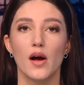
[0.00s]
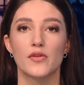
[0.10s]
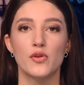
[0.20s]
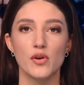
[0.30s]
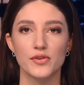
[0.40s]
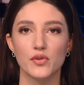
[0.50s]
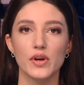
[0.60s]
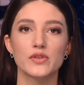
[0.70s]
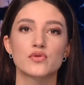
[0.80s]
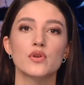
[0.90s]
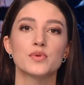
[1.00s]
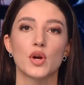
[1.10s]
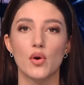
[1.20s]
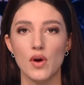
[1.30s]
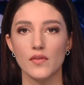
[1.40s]
The North Korean troops
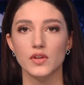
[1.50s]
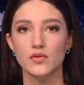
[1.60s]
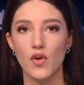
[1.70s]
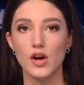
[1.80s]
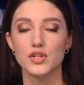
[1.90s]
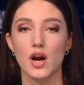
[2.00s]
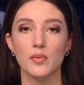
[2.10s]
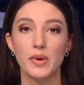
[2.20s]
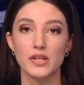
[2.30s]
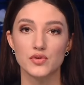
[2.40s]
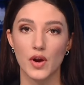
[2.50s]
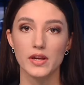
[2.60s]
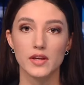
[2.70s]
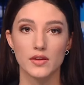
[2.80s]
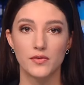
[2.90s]
who arrived in Russia are being
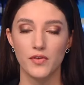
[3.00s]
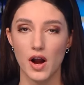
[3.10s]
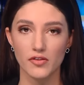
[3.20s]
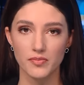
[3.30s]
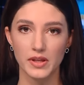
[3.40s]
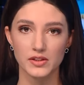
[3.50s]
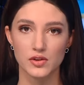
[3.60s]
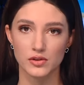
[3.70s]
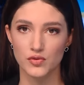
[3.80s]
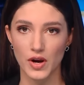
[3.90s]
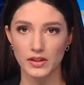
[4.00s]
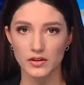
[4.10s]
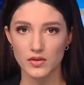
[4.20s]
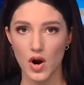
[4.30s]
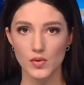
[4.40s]
trained at five military
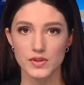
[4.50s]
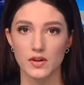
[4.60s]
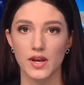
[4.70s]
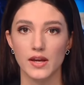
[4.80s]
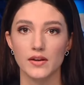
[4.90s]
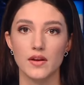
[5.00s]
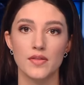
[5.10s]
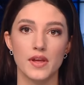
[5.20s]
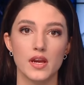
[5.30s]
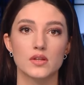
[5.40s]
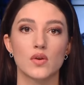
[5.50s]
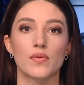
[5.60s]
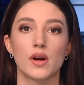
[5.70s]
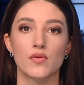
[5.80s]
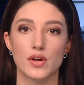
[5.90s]
training grounds located in the east
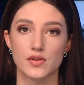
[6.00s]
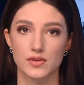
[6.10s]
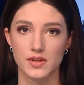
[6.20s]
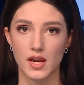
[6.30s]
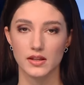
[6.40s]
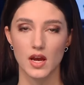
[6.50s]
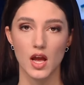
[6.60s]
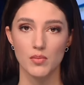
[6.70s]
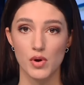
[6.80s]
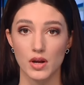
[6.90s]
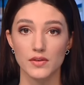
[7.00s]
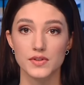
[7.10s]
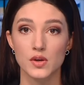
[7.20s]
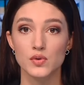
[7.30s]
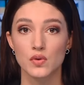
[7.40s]
of the aggressor state:
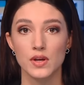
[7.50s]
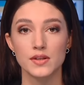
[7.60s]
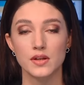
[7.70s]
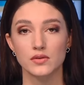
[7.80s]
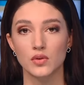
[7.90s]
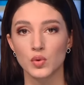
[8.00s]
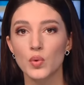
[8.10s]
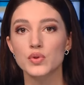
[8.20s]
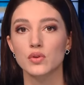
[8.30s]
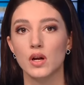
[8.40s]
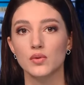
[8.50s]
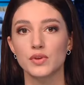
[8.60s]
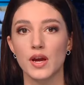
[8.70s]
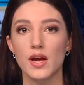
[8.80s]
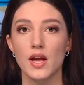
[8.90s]
Baranovsky Usurisk, Dongus
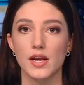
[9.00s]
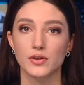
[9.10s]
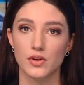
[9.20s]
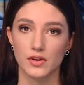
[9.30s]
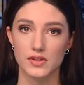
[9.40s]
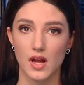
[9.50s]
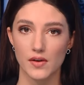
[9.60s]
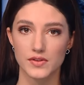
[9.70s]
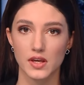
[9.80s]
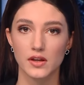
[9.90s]
Ulan-Ude, Ekaterinoslavsky,